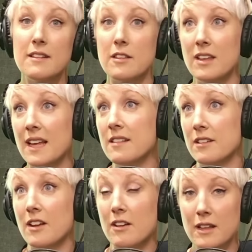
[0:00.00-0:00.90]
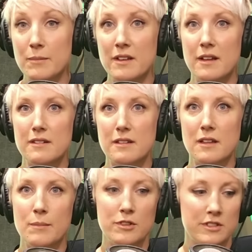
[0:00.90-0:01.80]
So yes and no. I'll
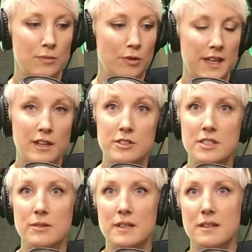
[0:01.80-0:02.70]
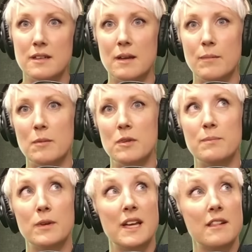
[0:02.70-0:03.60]
come on to what they could do in a
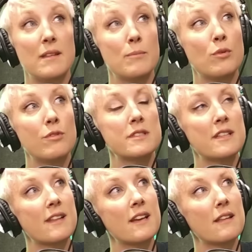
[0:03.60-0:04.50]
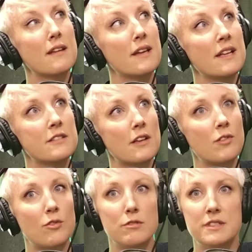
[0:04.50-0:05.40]
moment. But it's important to say that
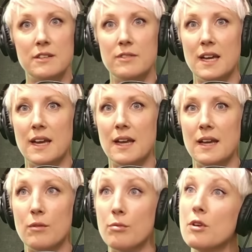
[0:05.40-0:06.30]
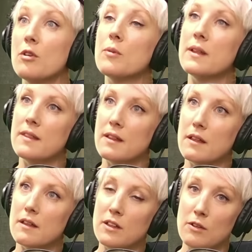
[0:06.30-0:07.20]
industrial GVA grew in
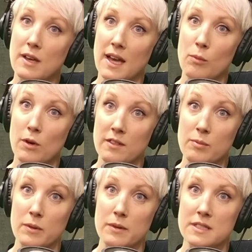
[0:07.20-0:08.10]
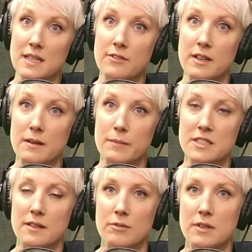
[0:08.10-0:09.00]
the UK whilst we were delivering
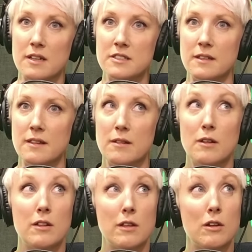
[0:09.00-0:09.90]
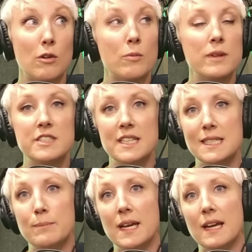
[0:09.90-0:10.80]
emissions reductions, along with
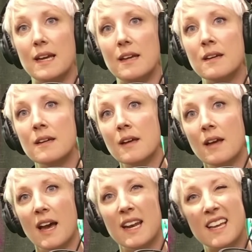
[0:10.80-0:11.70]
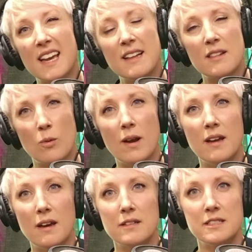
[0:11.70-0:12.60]
GDP. And again, it's
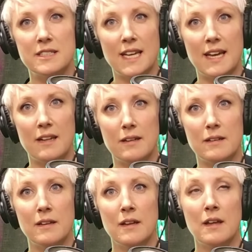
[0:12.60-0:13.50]
quite hard to tell